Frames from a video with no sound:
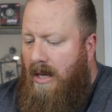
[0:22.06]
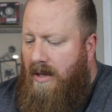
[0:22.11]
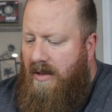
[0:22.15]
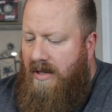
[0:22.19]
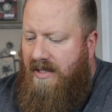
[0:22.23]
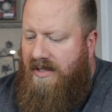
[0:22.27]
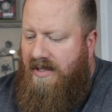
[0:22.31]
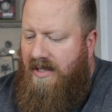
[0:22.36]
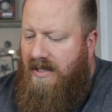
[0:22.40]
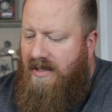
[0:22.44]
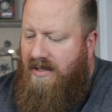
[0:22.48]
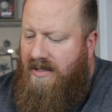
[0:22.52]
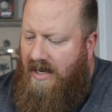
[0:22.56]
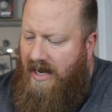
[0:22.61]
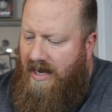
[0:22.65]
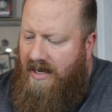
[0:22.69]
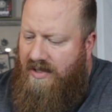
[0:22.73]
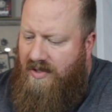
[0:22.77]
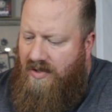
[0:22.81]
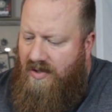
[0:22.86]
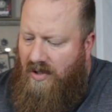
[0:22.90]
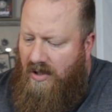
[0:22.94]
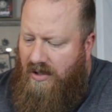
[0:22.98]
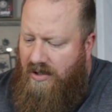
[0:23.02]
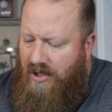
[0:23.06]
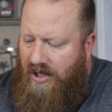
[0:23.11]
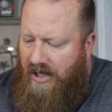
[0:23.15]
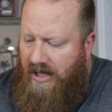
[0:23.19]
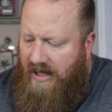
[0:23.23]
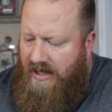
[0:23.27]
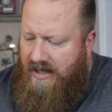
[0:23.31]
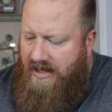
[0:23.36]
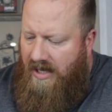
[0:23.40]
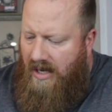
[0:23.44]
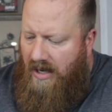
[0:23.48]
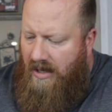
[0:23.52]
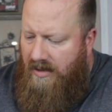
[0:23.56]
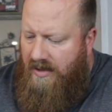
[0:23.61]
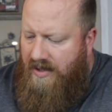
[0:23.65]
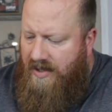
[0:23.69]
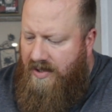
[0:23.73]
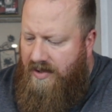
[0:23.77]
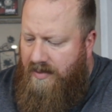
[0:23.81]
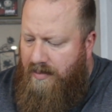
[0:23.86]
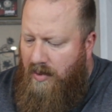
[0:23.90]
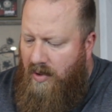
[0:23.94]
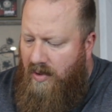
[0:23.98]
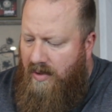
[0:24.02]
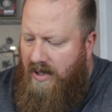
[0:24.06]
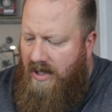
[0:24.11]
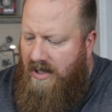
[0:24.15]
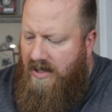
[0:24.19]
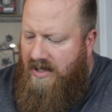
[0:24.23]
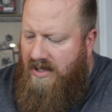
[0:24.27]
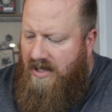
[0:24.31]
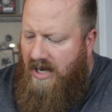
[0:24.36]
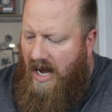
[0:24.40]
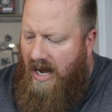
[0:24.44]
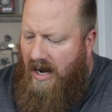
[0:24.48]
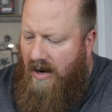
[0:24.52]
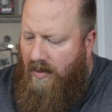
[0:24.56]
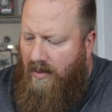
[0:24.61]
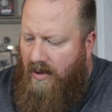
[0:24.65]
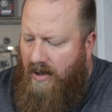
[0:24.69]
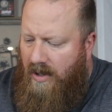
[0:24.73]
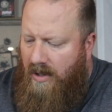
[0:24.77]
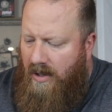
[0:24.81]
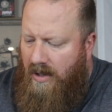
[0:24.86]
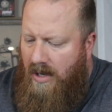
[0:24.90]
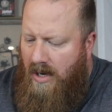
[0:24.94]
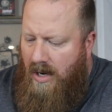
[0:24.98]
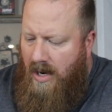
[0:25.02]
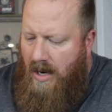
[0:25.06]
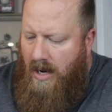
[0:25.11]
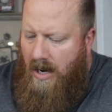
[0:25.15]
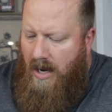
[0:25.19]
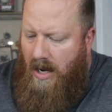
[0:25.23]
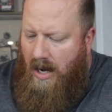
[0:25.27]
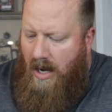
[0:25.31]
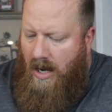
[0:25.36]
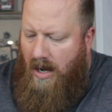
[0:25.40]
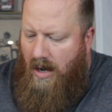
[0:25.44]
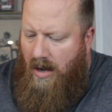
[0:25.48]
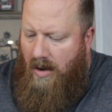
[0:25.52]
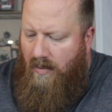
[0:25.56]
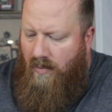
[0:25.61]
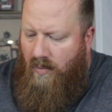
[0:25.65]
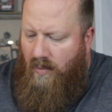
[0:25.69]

This is a Slushy XL smoothie sour uh,